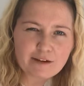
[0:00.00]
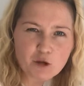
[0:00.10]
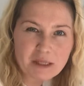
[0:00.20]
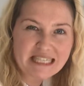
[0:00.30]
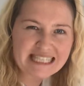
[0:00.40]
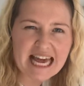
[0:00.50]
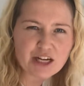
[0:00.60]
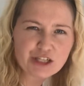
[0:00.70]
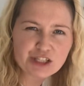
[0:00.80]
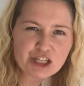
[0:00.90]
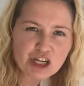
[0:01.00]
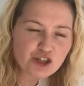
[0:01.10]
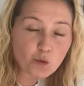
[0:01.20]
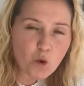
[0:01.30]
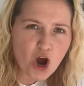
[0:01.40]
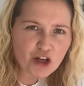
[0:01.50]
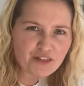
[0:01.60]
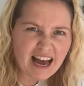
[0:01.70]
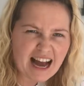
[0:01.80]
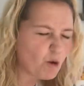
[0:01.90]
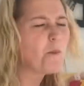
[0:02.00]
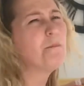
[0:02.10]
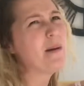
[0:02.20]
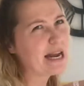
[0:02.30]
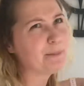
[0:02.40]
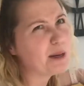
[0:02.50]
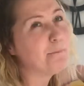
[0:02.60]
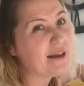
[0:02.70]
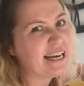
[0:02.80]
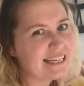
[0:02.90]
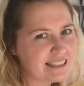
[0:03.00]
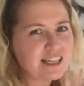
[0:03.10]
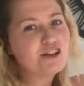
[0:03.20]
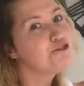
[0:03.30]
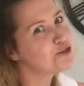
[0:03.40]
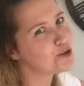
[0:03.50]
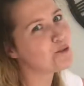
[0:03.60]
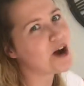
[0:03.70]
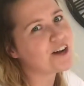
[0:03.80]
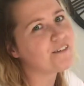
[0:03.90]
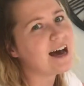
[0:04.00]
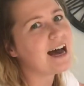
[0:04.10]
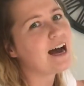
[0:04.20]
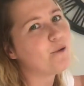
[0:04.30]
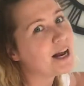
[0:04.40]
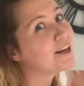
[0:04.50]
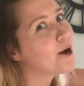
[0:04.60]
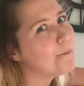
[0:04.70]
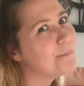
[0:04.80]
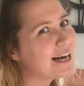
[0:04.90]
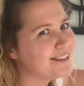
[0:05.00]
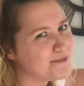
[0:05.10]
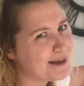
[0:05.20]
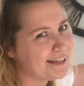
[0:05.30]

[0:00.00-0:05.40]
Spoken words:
give you a second to work that out, or maybe a minute to work that out, and come back to me.